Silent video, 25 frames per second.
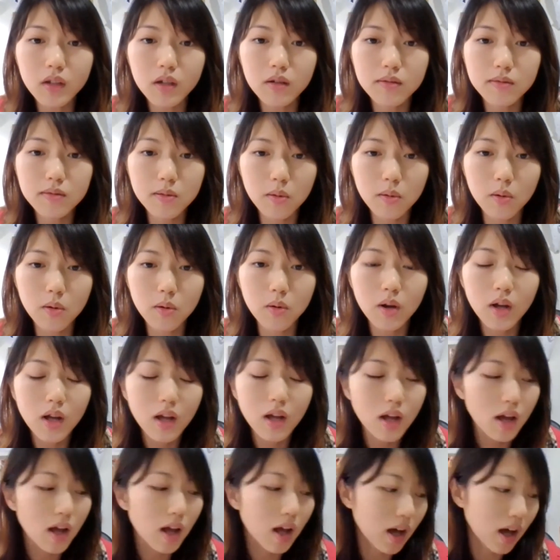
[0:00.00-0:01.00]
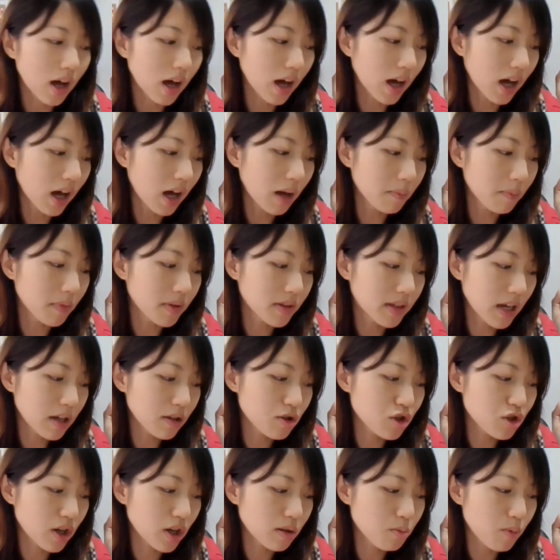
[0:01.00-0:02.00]
So
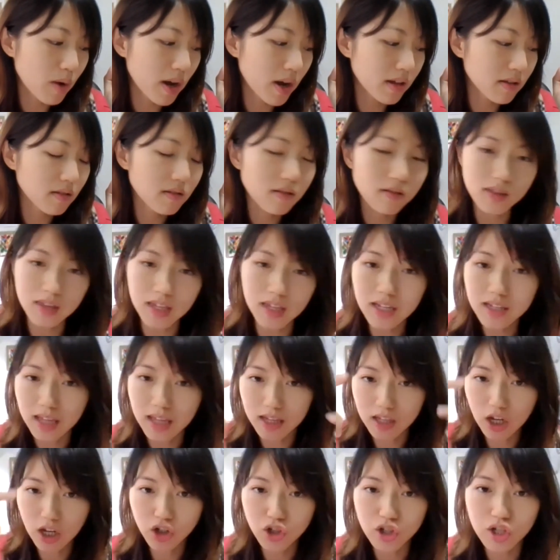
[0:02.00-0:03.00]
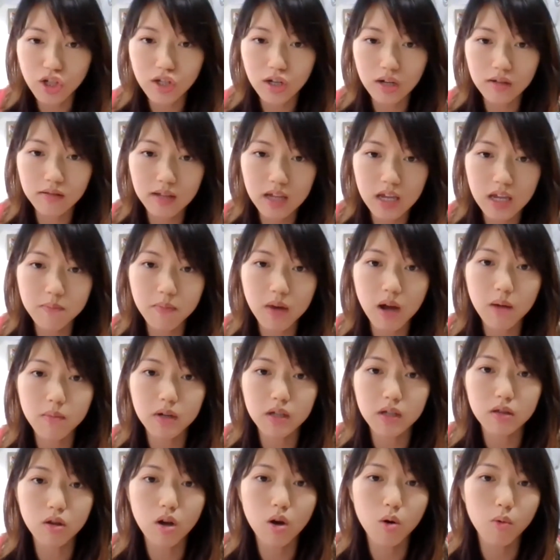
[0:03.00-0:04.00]
that's just one thing that actually just came up
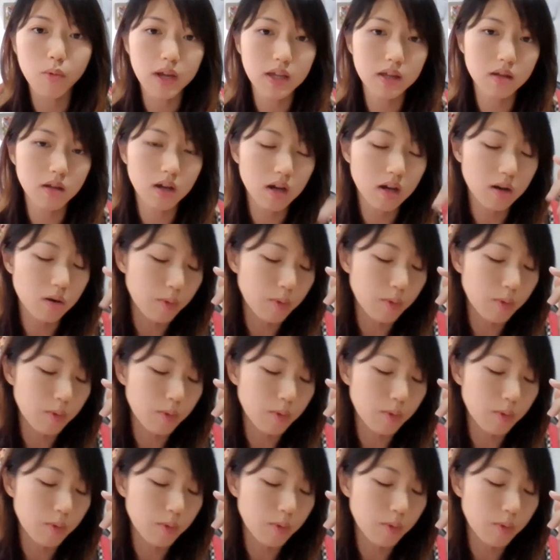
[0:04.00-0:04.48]
a lot when